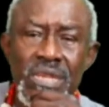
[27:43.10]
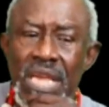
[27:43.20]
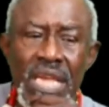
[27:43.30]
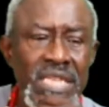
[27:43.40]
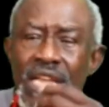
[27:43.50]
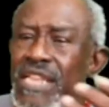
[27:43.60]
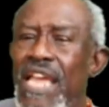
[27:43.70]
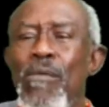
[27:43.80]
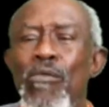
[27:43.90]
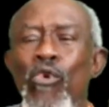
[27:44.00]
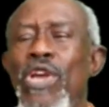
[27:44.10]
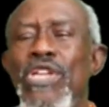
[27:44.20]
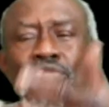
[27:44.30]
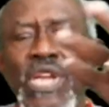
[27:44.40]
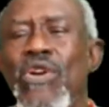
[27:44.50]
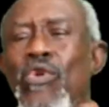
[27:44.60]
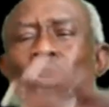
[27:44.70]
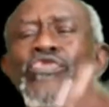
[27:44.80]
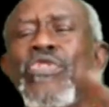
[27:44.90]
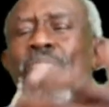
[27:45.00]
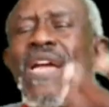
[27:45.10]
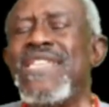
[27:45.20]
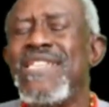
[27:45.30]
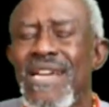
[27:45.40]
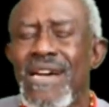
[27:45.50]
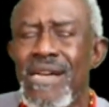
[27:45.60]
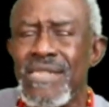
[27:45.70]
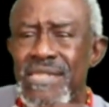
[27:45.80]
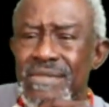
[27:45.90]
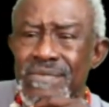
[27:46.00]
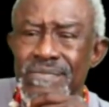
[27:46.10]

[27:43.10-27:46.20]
And they are more into their cultural practice than us.